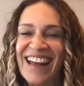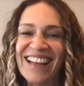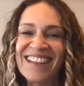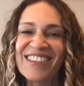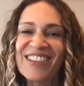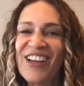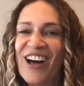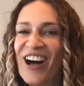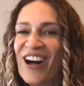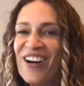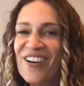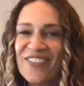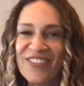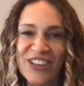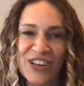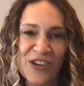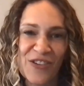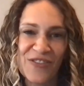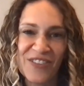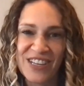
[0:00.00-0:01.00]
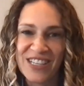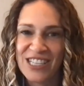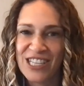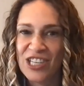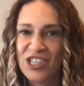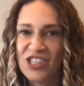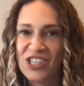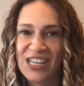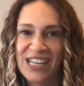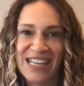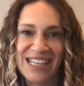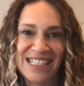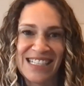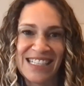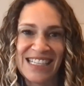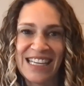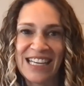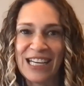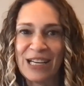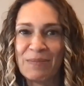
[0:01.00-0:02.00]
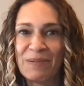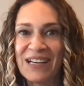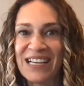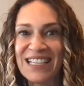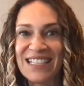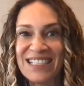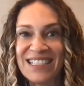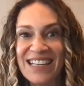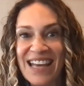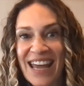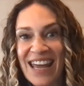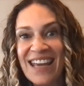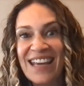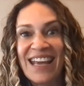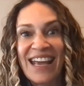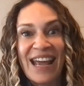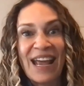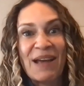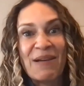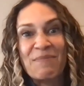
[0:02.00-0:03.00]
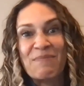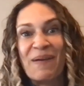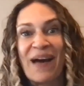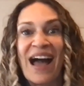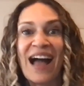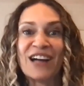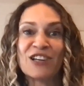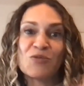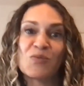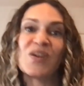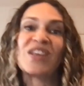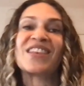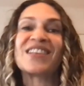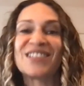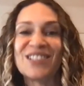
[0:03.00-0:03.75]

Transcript: And I love, you know, vintage and antique because they came packed with